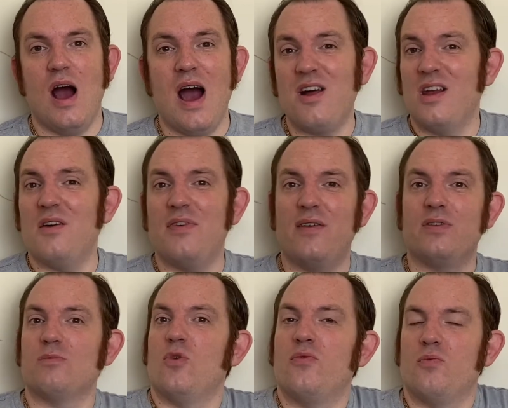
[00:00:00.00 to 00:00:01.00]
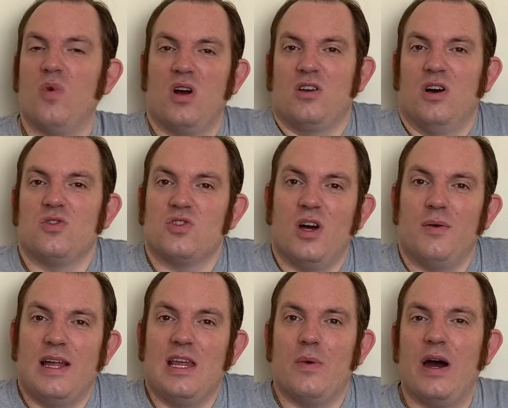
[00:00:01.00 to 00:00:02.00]
and I love having more than one console
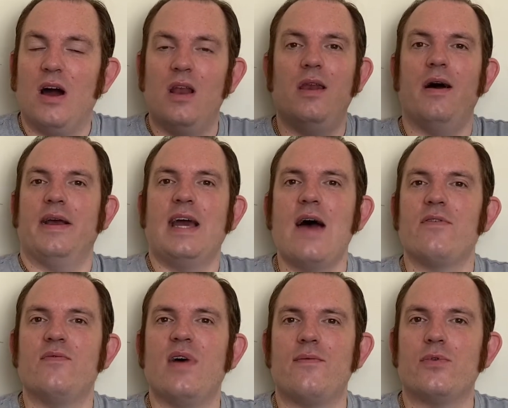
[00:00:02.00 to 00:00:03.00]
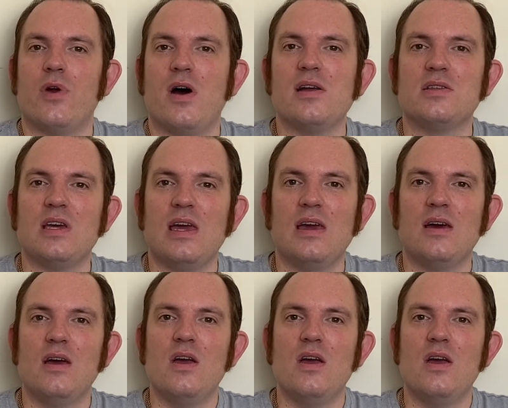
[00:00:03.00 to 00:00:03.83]
anyway. I like having that variety.